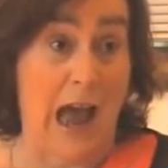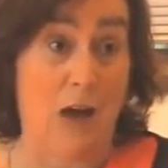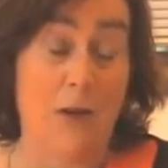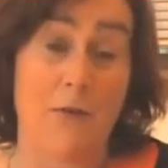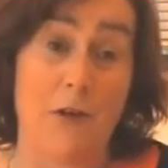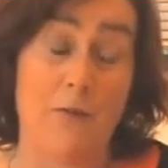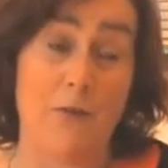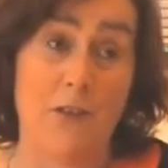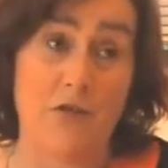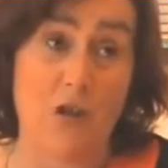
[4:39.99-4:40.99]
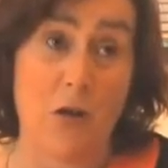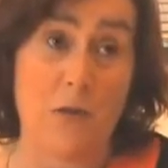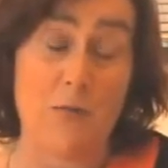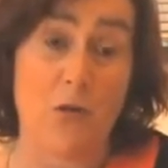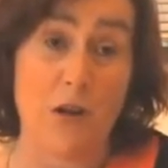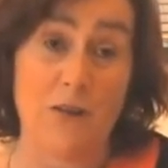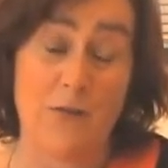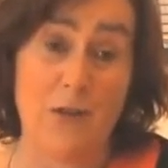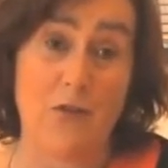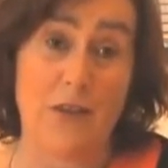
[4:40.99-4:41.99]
However, for the German point of view,